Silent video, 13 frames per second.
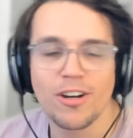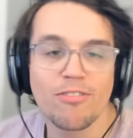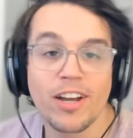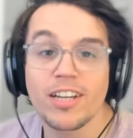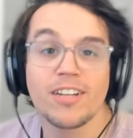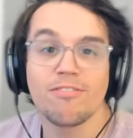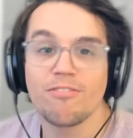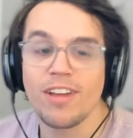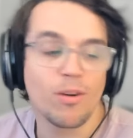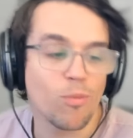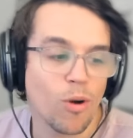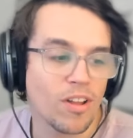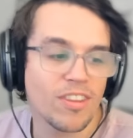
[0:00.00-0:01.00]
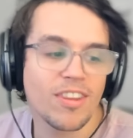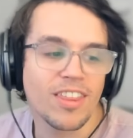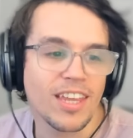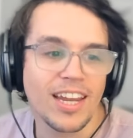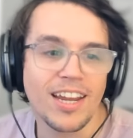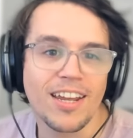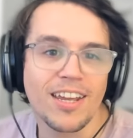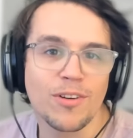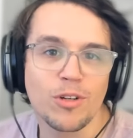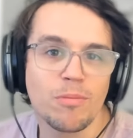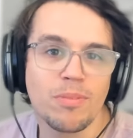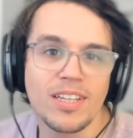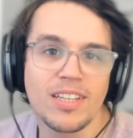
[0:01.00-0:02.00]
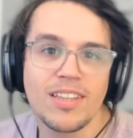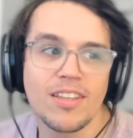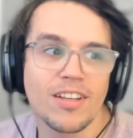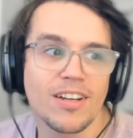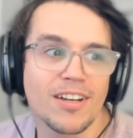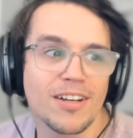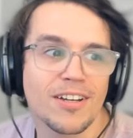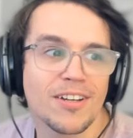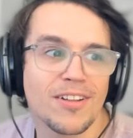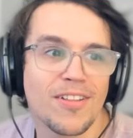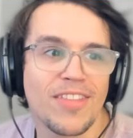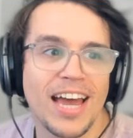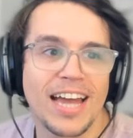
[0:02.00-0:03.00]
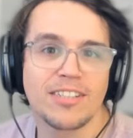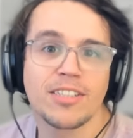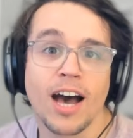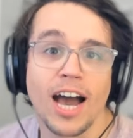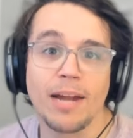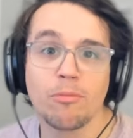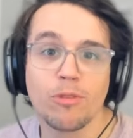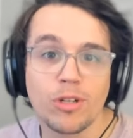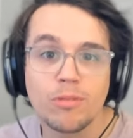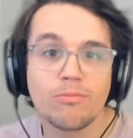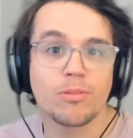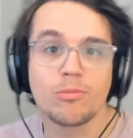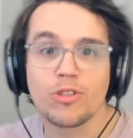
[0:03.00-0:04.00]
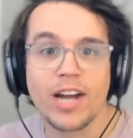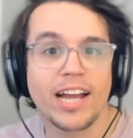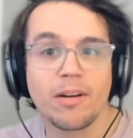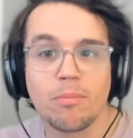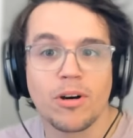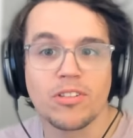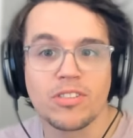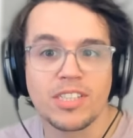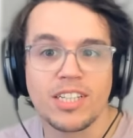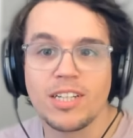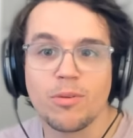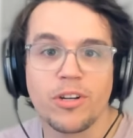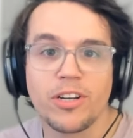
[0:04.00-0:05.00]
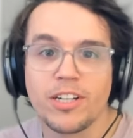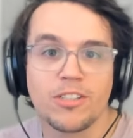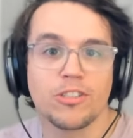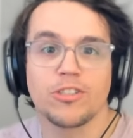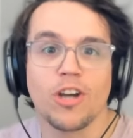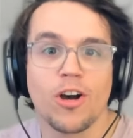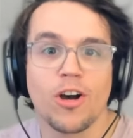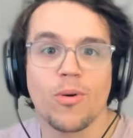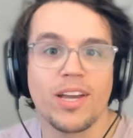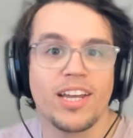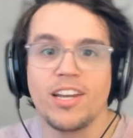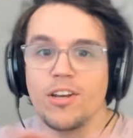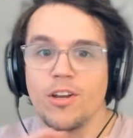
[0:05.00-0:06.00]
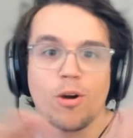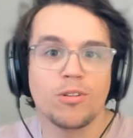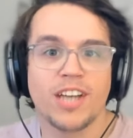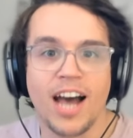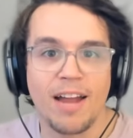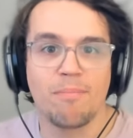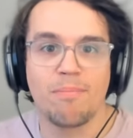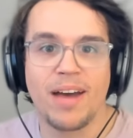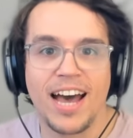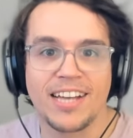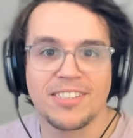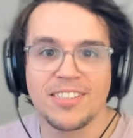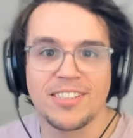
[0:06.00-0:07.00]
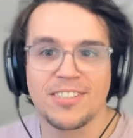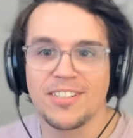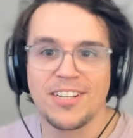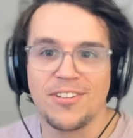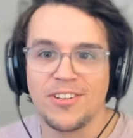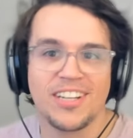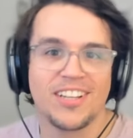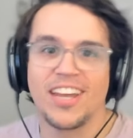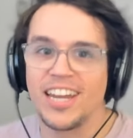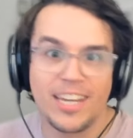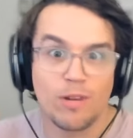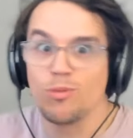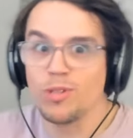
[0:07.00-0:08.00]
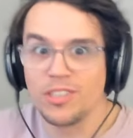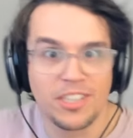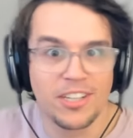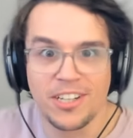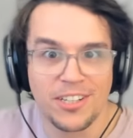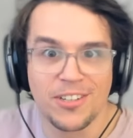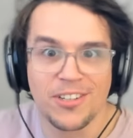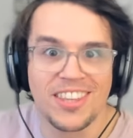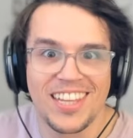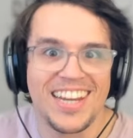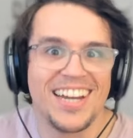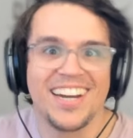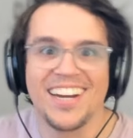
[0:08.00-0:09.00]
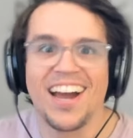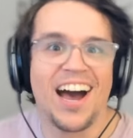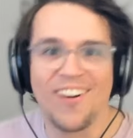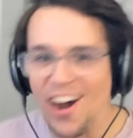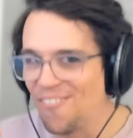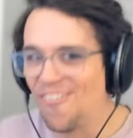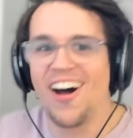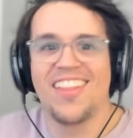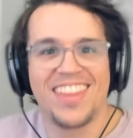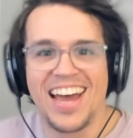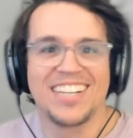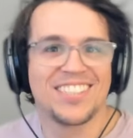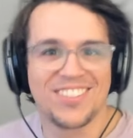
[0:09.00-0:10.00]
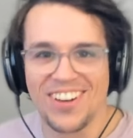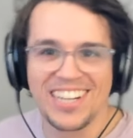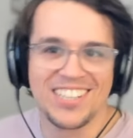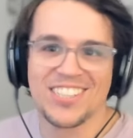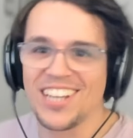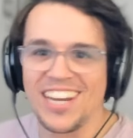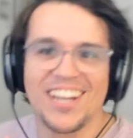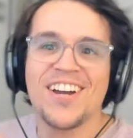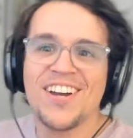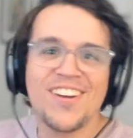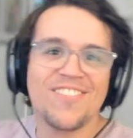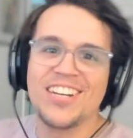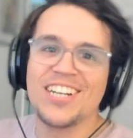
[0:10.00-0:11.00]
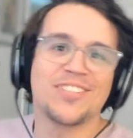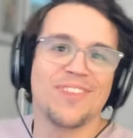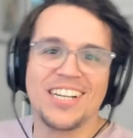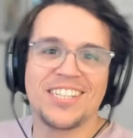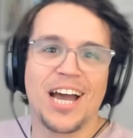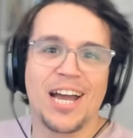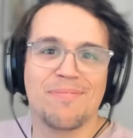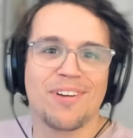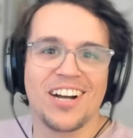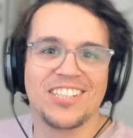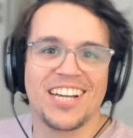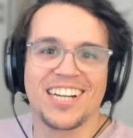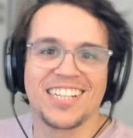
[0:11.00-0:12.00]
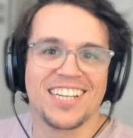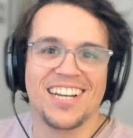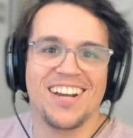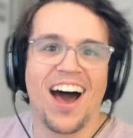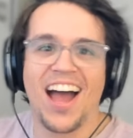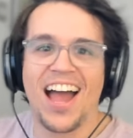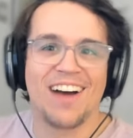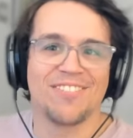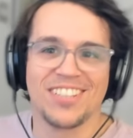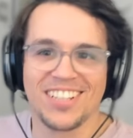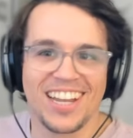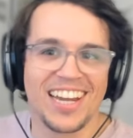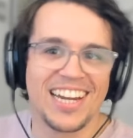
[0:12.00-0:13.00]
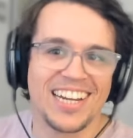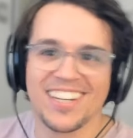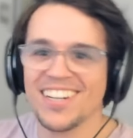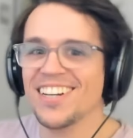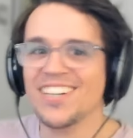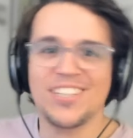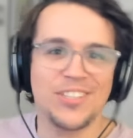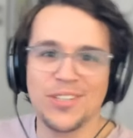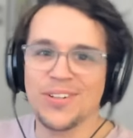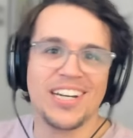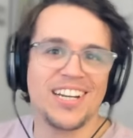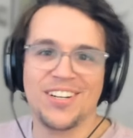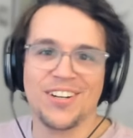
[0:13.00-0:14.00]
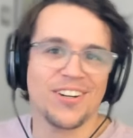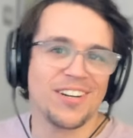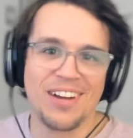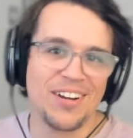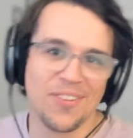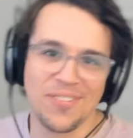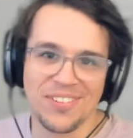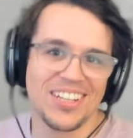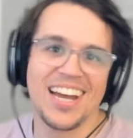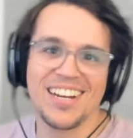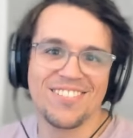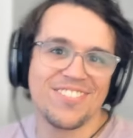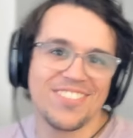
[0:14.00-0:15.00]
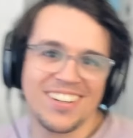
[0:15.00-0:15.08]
if I could invent one thing, it would be the that time room from Dragon Ball Z where you can just go in and no time passes and you can like get really good at your thing. I, I want that so I can just like finish my side projects and not have to like do it during my normal life.